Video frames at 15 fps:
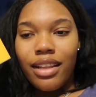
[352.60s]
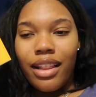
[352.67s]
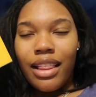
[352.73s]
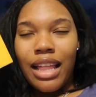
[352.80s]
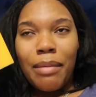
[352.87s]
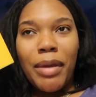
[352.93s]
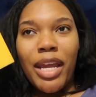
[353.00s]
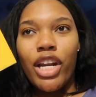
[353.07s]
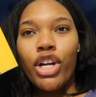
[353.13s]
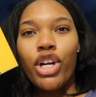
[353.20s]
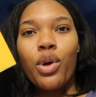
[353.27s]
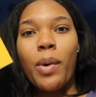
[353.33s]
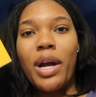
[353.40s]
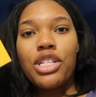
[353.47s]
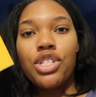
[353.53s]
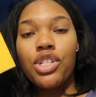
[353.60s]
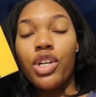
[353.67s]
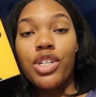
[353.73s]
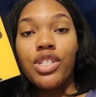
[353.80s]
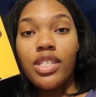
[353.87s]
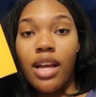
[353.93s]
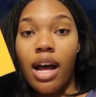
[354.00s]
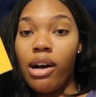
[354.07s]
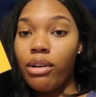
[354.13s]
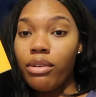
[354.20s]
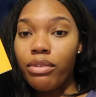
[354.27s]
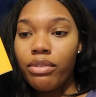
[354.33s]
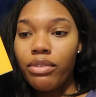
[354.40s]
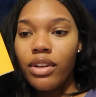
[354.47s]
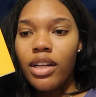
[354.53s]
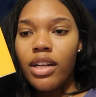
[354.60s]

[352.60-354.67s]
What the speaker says: They made her question herself.